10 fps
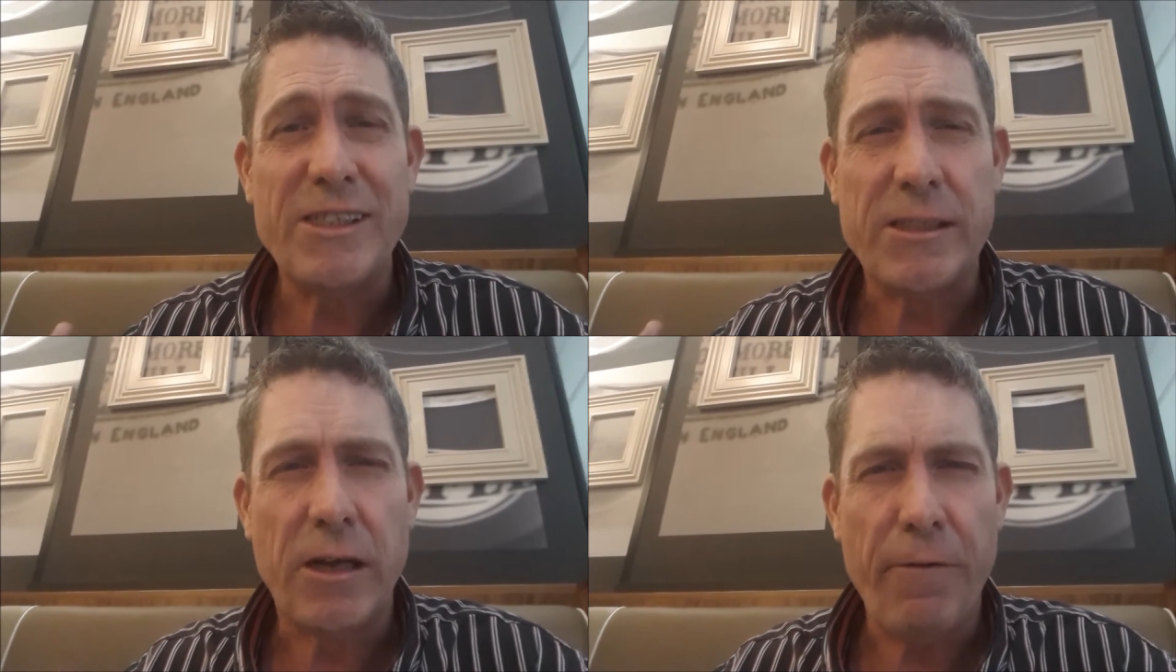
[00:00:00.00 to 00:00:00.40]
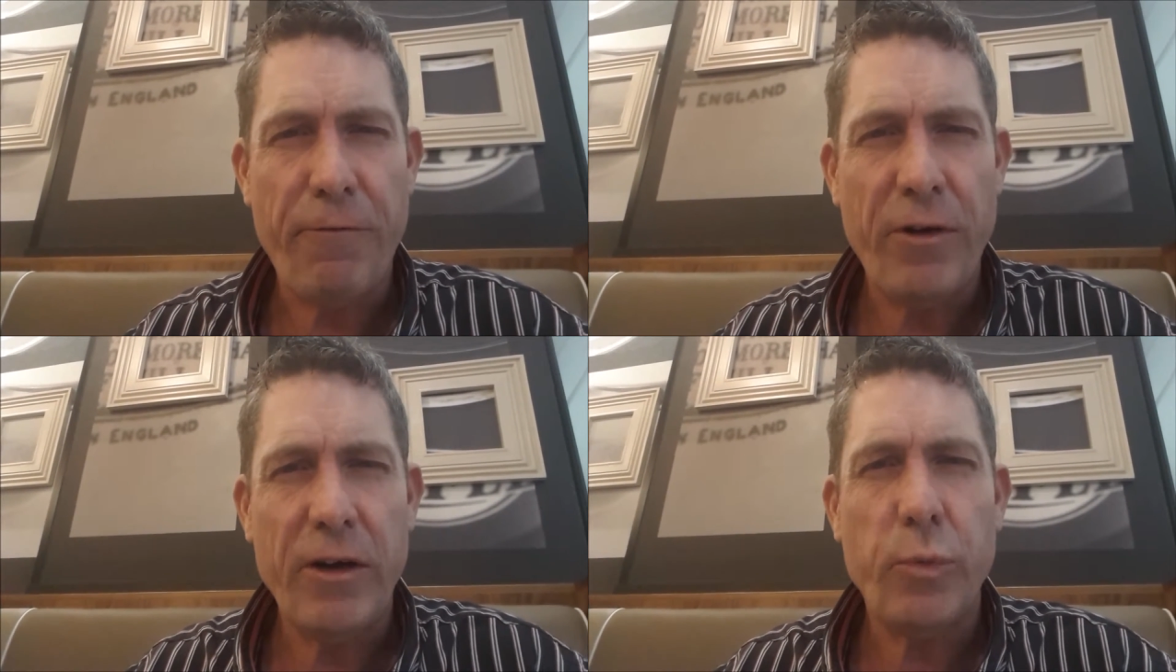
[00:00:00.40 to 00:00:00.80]
is
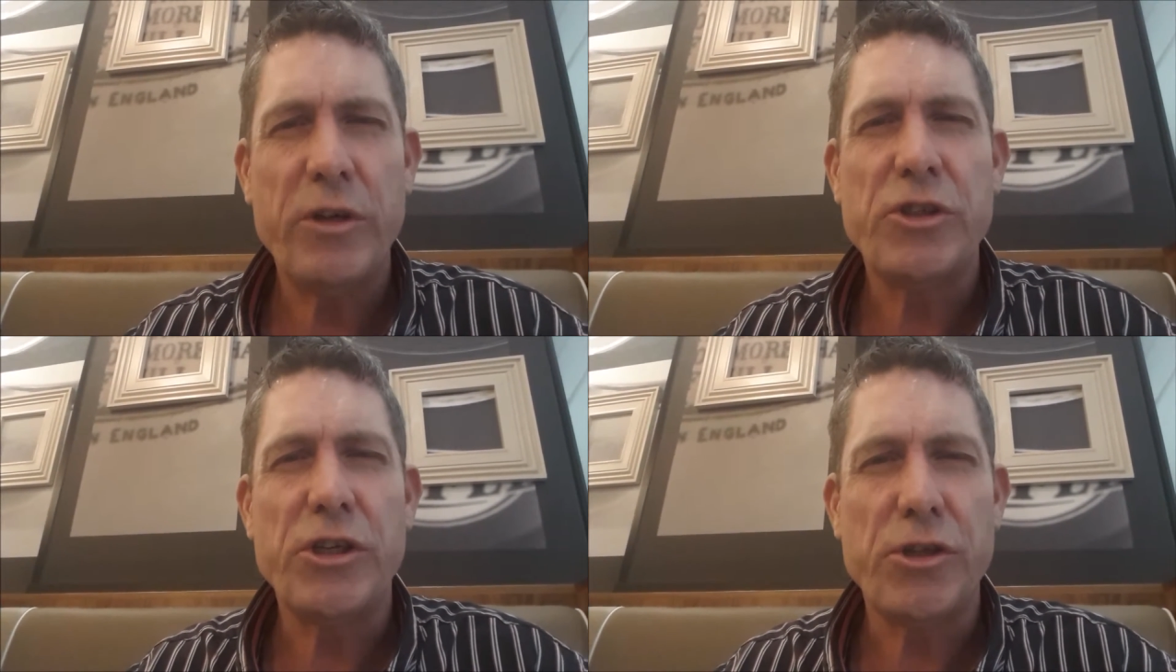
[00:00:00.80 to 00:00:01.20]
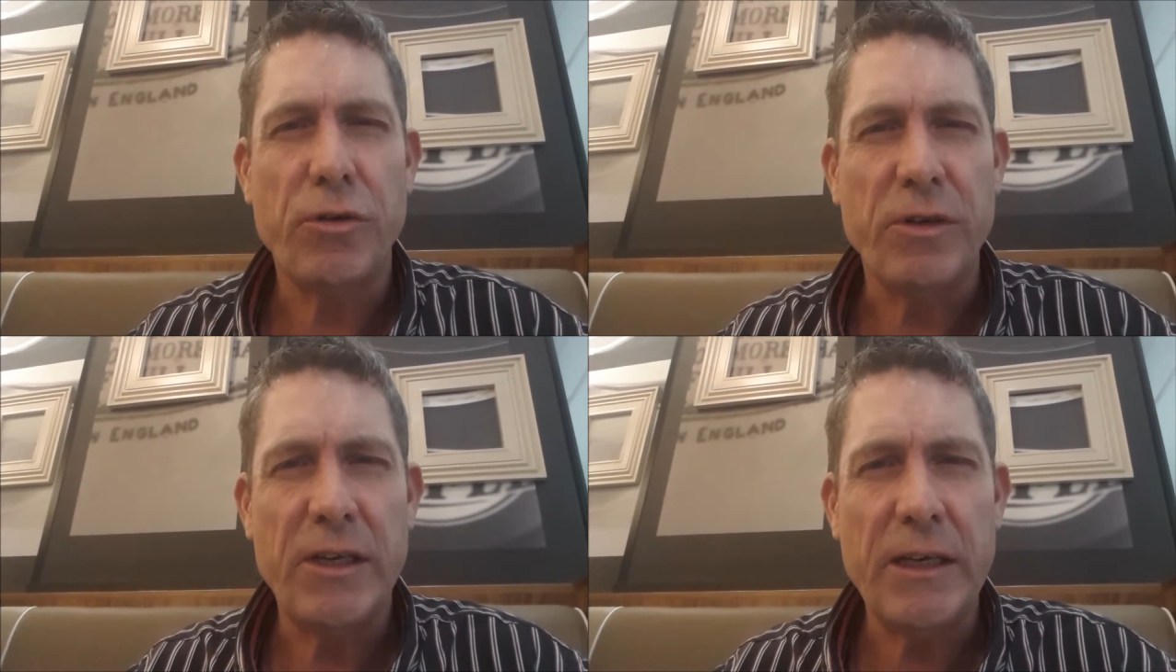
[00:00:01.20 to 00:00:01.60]
different, which is
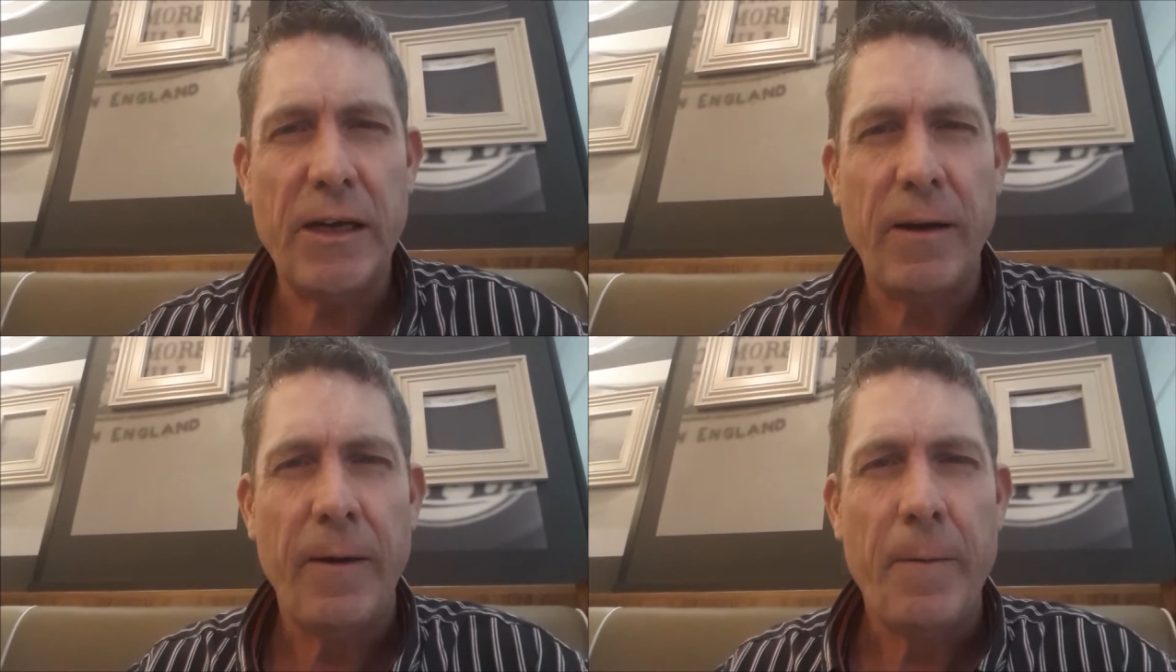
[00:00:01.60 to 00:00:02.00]
unique,